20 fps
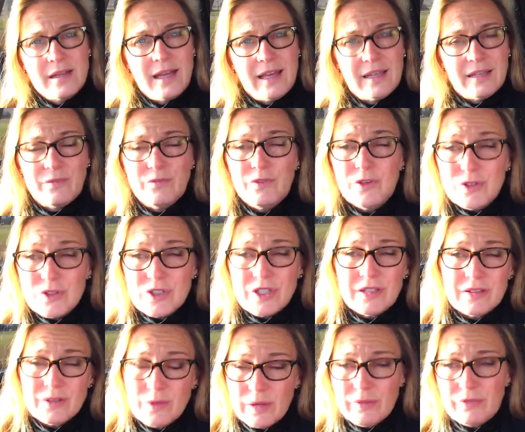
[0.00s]
And
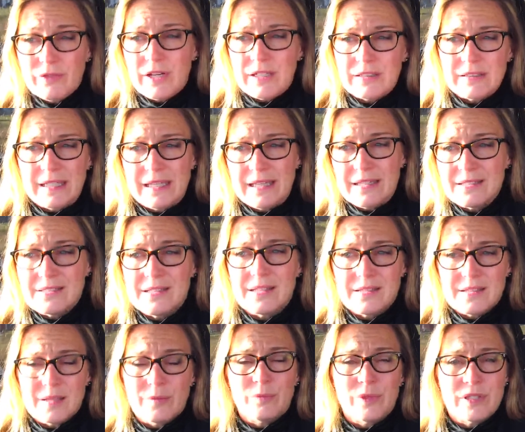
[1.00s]
Infusion, quite frankly, is the
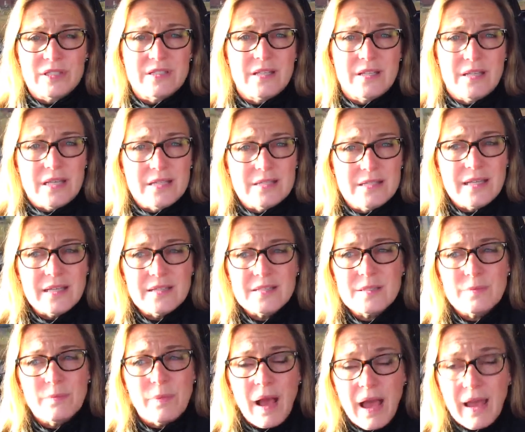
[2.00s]
simplest and
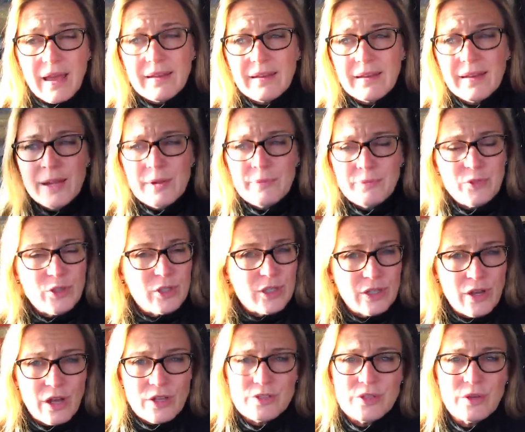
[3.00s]
easiest, but you
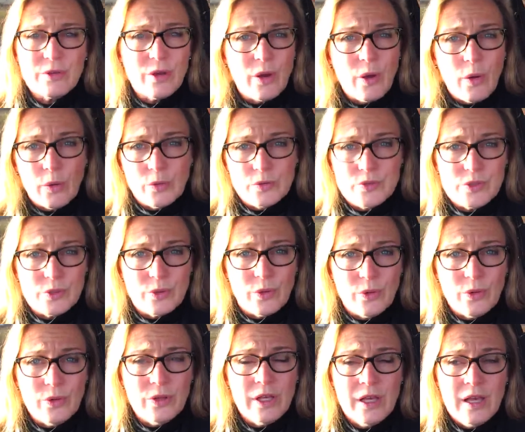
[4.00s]
can also go old
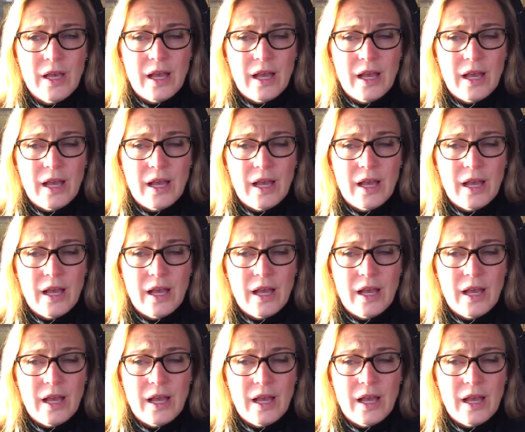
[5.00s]
school.